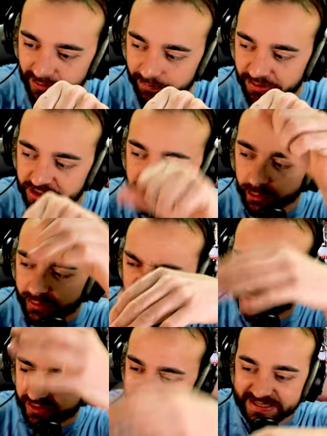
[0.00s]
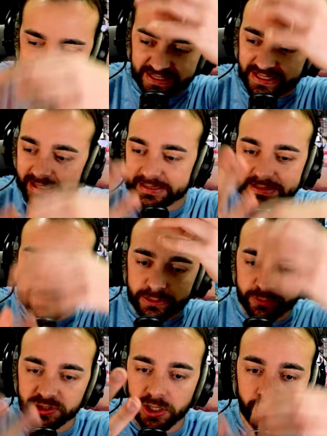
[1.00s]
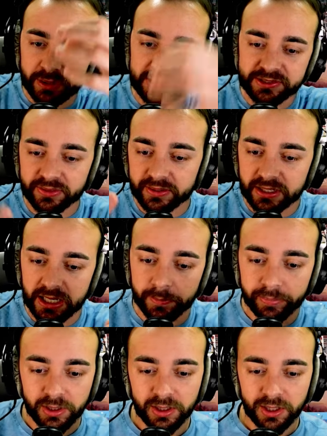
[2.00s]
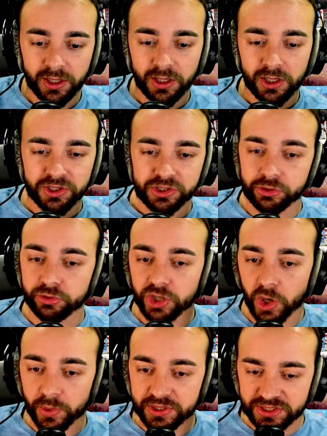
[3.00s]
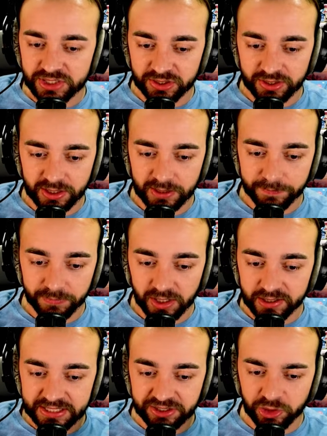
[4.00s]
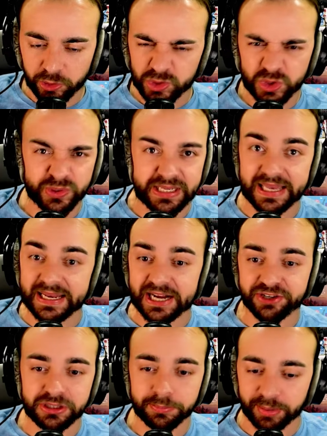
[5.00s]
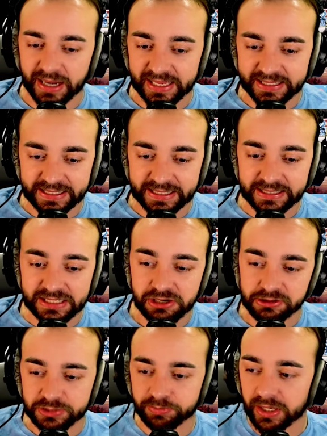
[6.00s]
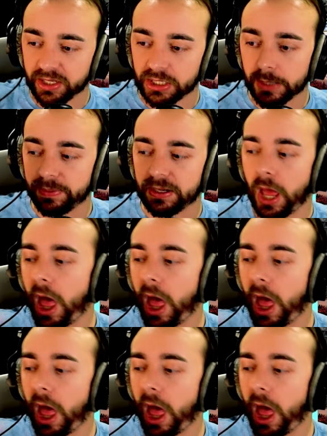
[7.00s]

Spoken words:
but you don't actually see any liquid going into the cup. You go into the Honeydukes, you can't actually buy candy. You just pick it up and